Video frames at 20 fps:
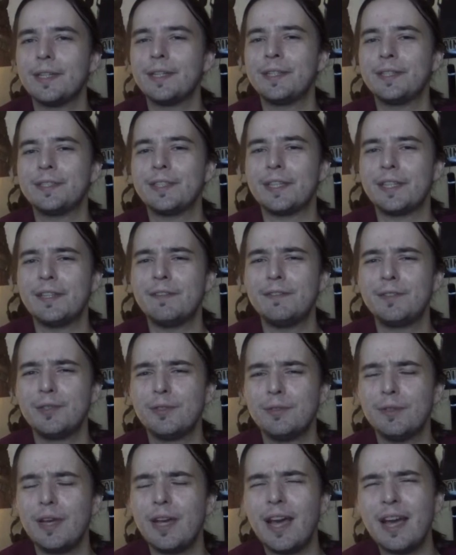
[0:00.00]
It's like, even
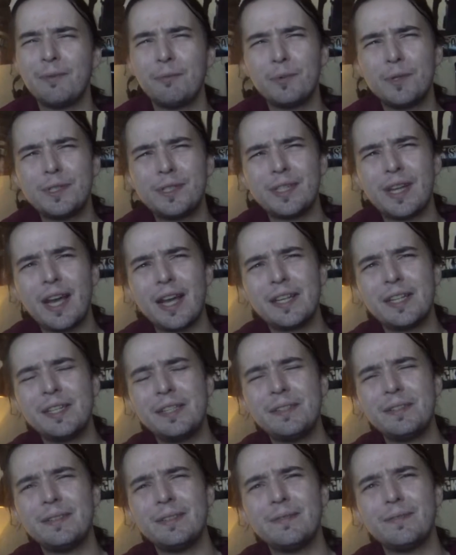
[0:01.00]
you, which I
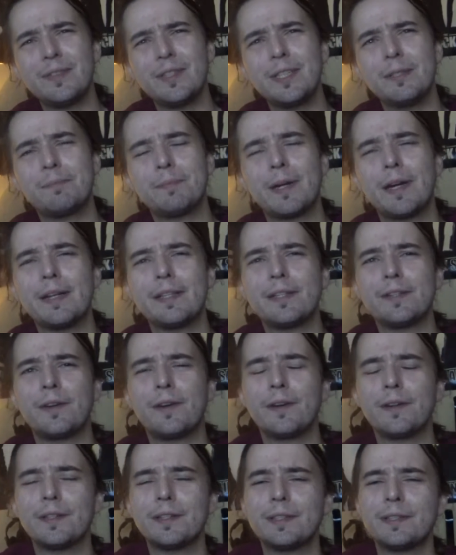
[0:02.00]
didn't really buy that
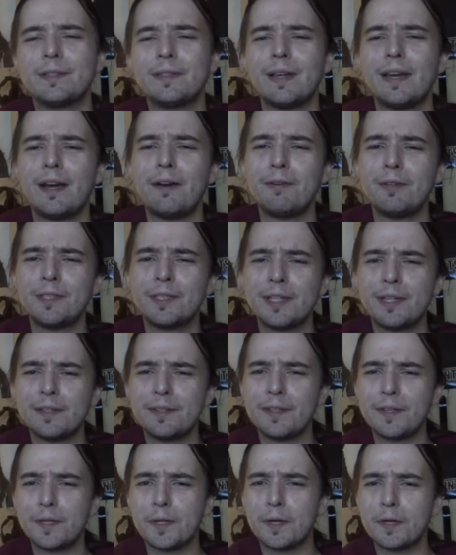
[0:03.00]
Harley, I always kind of
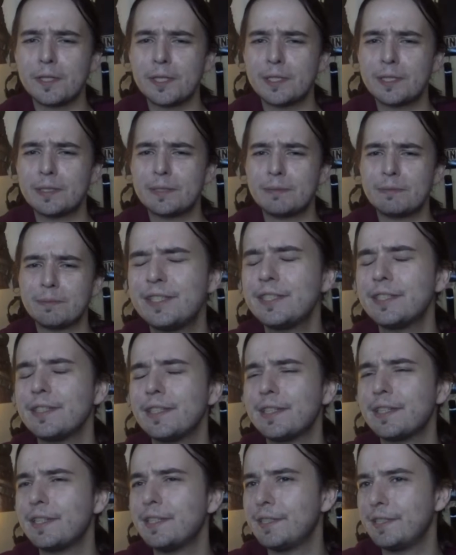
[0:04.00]
thought Harley, she's
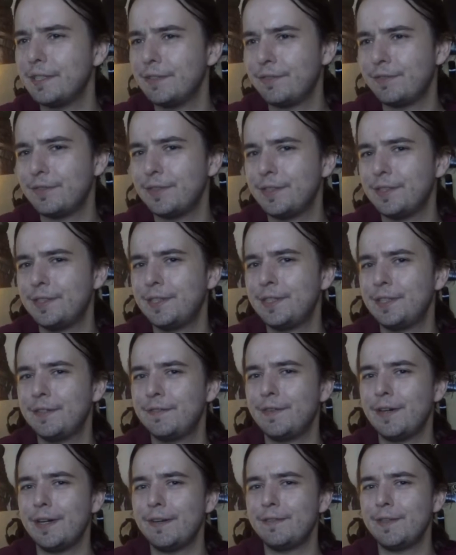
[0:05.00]
like indifferent
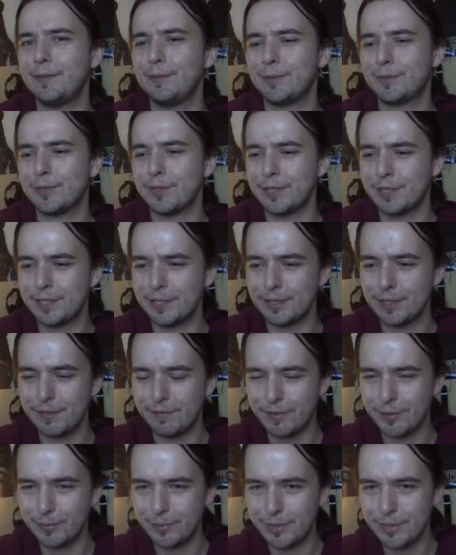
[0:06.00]
if Ivy was going to kill
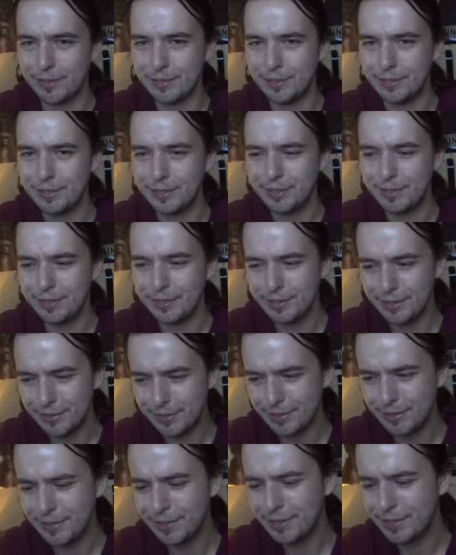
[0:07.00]
everyone.
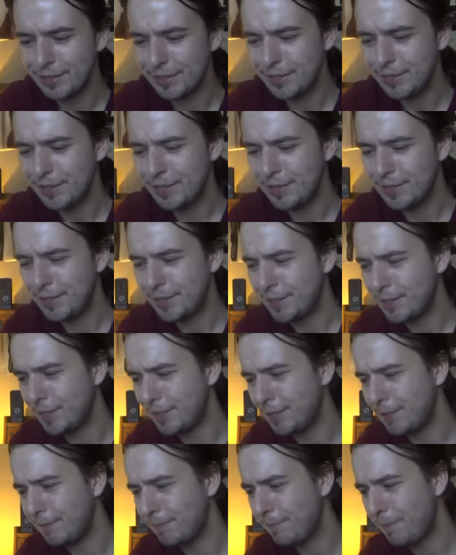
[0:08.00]

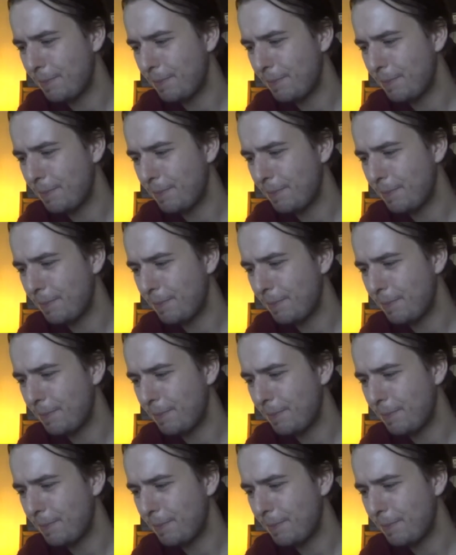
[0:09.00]
Yeah.